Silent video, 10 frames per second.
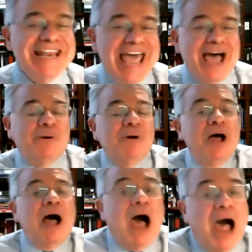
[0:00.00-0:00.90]
Now,
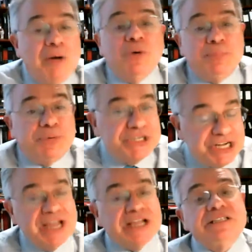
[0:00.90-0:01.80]
I would
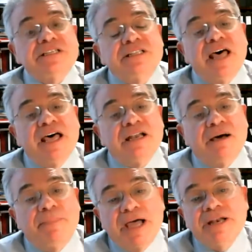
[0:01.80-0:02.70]
predict that a
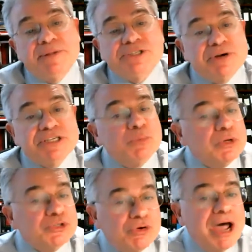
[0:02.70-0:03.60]
Biden administration will
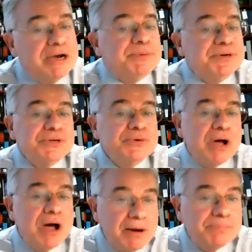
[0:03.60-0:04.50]
try to pursue
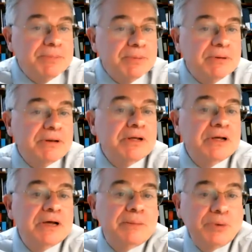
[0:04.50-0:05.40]
comparable
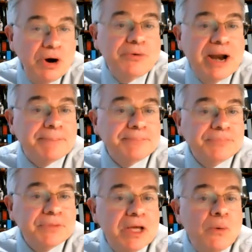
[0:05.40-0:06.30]
program
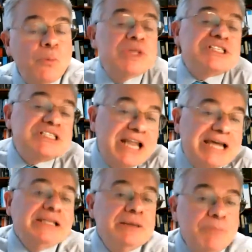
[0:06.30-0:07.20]
with slightly